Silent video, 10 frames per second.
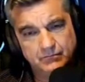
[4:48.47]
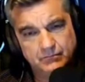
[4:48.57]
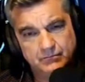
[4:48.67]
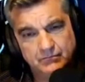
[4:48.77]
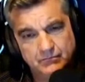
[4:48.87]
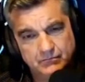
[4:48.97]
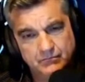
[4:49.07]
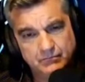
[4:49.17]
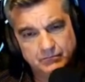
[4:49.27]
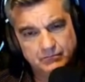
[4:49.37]

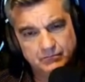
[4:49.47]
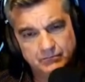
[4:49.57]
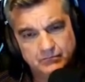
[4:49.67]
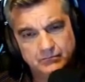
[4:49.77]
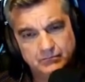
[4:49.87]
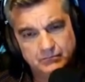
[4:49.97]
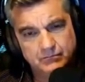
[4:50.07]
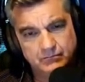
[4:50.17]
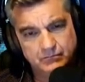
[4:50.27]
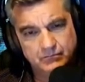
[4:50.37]

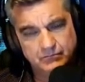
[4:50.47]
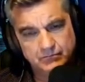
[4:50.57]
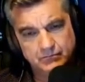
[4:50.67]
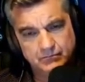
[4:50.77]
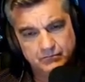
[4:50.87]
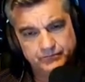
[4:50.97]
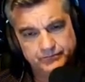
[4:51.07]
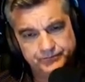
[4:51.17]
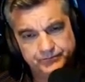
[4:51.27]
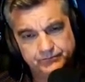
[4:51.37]

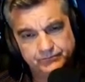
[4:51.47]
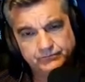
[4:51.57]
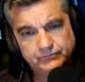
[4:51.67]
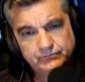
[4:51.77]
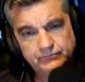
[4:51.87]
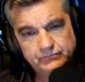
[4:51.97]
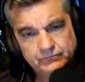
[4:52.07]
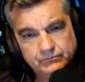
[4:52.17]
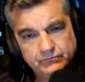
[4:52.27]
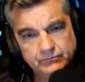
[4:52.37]

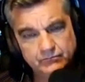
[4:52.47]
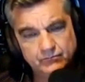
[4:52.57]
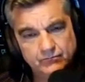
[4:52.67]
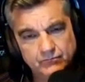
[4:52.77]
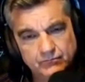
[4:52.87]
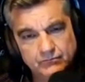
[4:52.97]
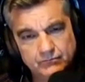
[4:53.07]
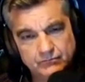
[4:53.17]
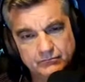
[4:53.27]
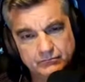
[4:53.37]

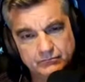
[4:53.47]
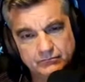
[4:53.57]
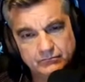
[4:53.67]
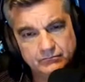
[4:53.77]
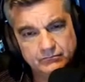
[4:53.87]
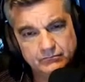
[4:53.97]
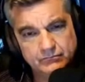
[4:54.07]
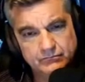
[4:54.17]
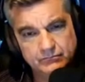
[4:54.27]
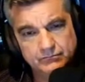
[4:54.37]

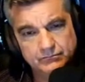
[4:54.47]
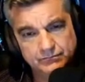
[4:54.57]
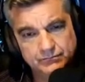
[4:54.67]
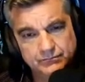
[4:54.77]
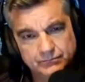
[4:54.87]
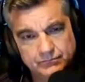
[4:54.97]
No words are spoken by the person on screen.